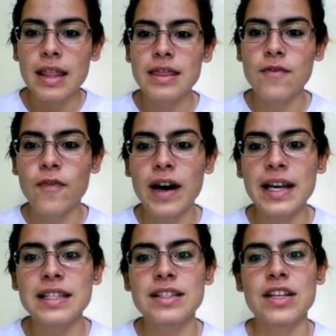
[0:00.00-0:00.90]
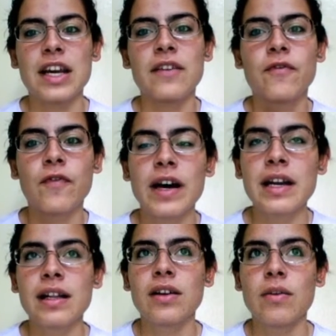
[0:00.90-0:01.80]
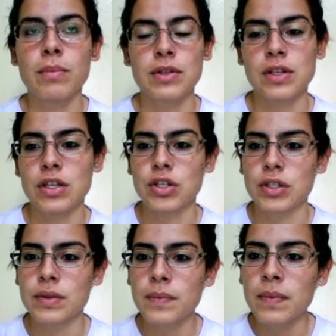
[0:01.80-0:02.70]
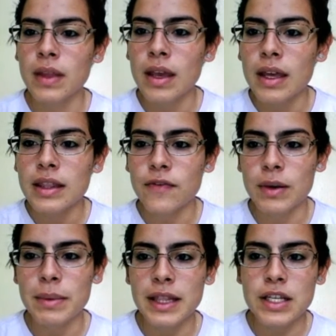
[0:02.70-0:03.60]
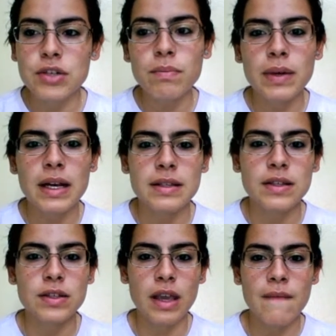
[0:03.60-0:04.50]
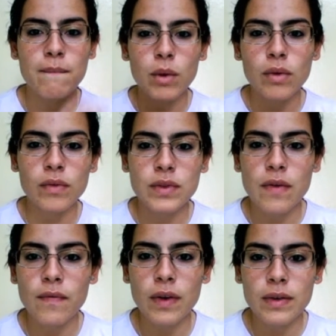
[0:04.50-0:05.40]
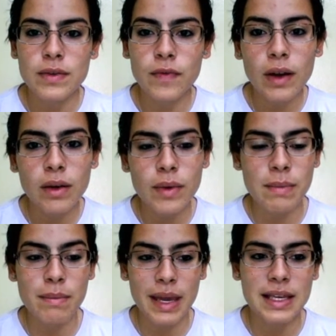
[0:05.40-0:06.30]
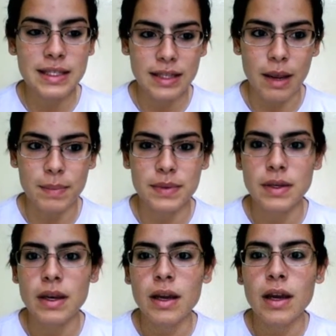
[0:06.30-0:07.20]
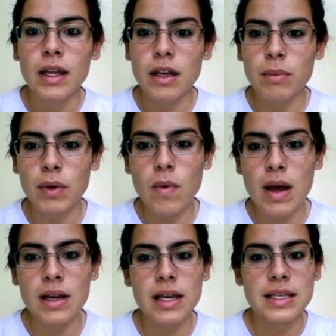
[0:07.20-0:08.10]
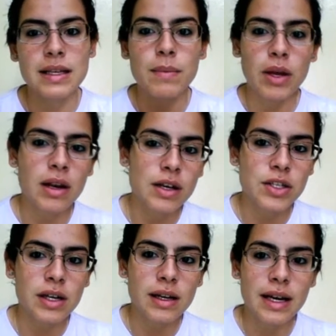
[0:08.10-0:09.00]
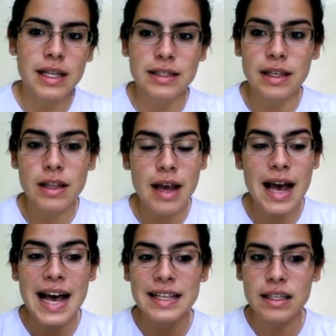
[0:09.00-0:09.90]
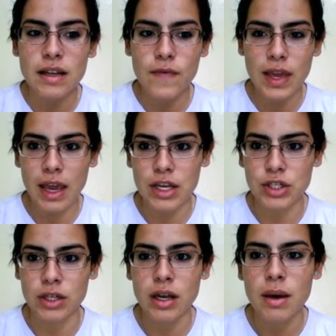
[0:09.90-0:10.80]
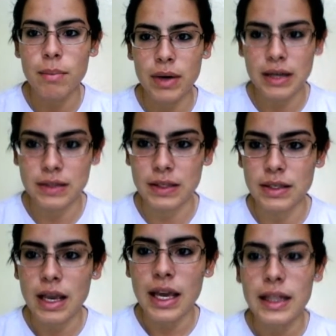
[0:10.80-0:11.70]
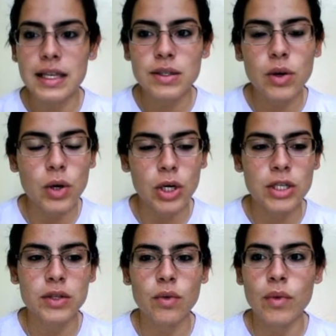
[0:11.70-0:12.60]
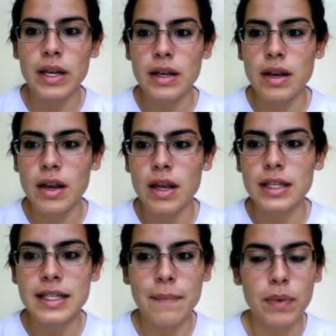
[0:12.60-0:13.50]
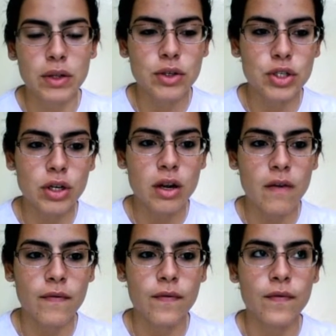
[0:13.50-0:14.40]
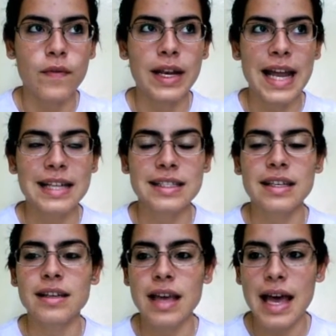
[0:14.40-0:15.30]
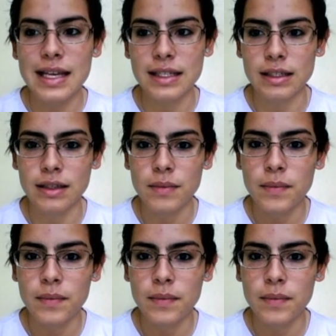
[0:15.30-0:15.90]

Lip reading: define their final composition. The fermentation process involves following main steps. Number one is a biological acidification process. This occurs with the production of lactic acid